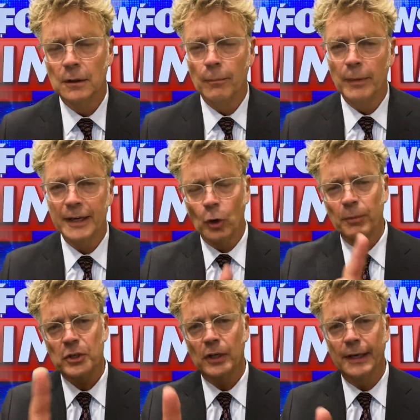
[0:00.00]
Make no
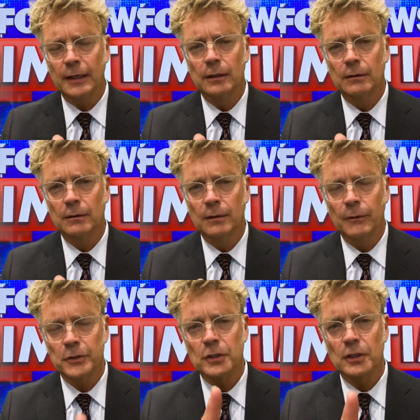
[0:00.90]
mistake,
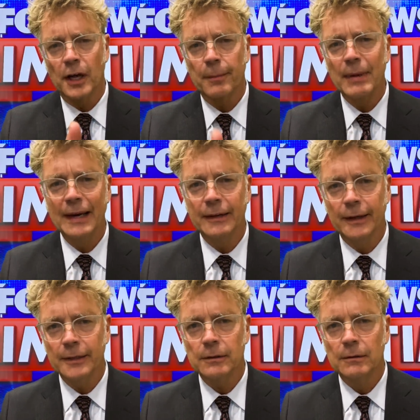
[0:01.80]
this is not a
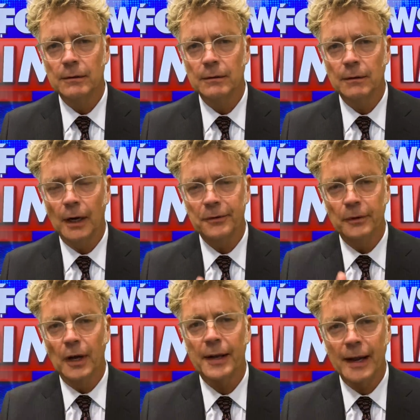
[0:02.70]
mandate. I do
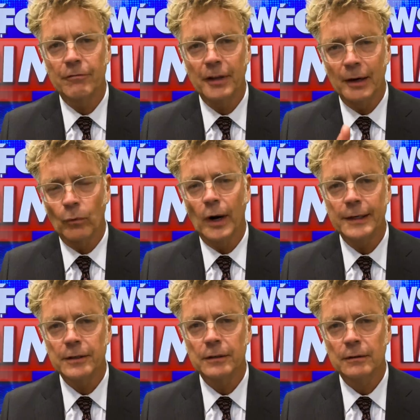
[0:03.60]
not have that right.
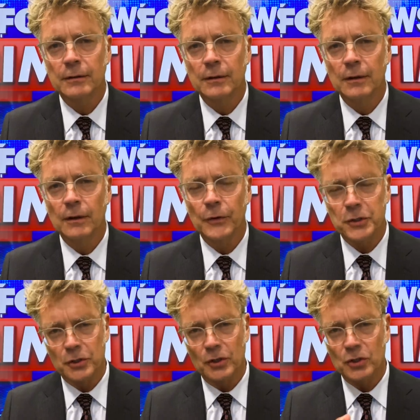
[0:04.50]
This
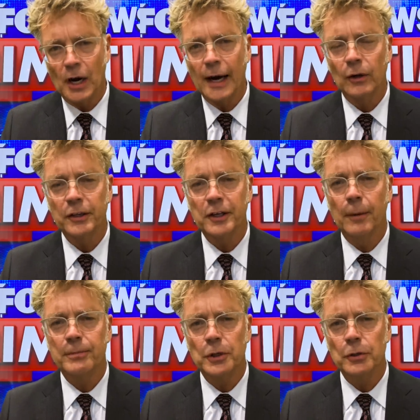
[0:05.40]
is entirely up
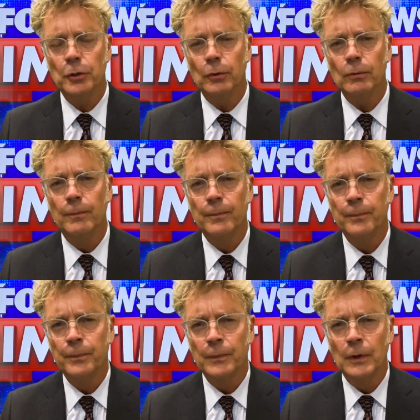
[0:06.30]
to you.
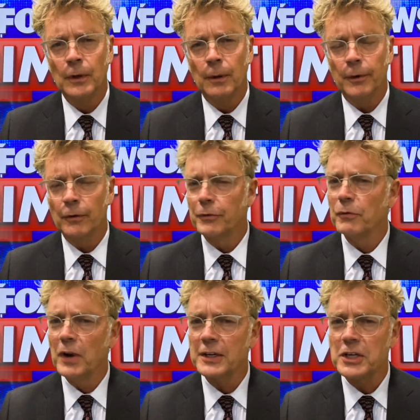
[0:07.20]
But if you've
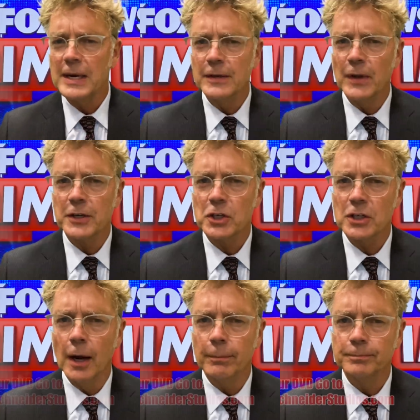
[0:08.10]
not taken that
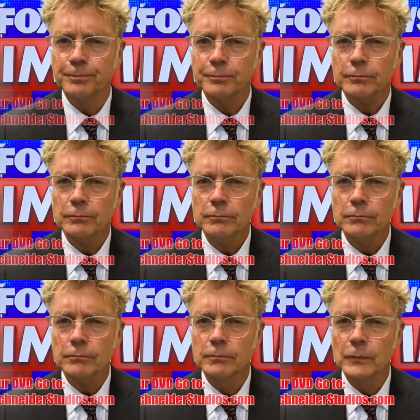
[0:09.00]
step,
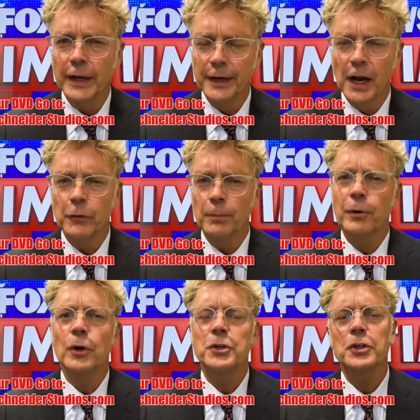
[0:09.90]
and either
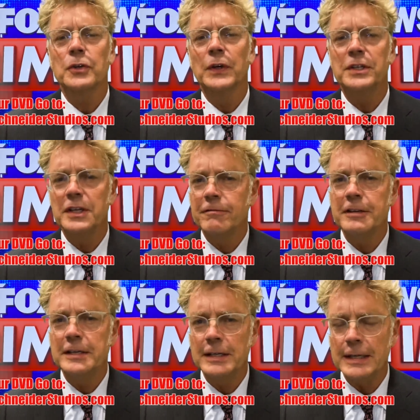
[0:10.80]
purchase the
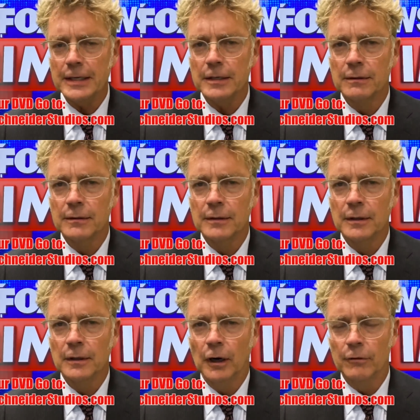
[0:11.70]
DVD
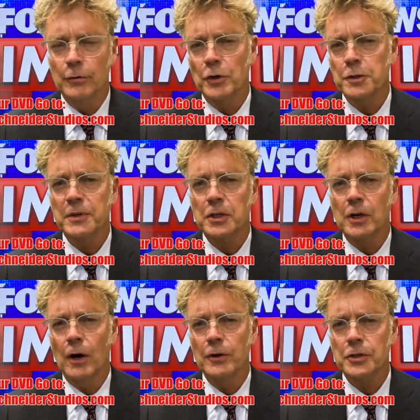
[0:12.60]
of Christmas
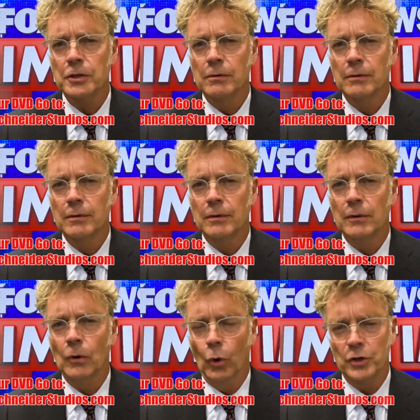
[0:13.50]
Cars or